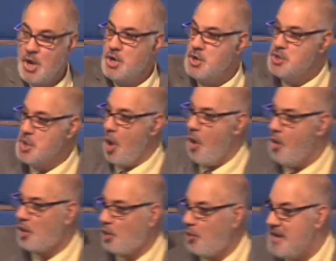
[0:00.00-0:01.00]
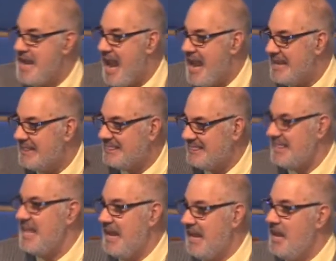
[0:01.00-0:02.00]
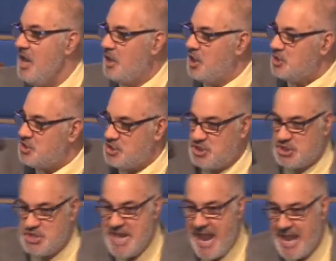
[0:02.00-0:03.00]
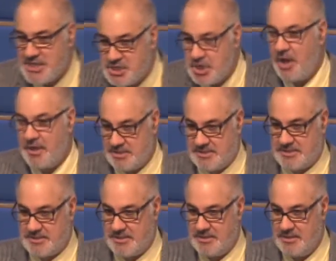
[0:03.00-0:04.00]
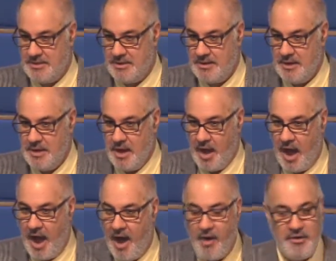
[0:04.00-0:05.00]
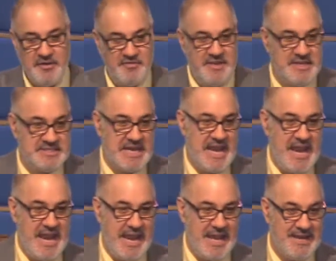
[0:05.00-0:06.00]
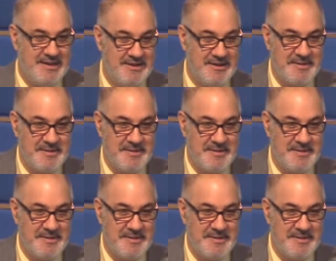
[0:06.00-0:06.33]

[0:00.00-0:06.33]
no created thing could snatch us out of his hand.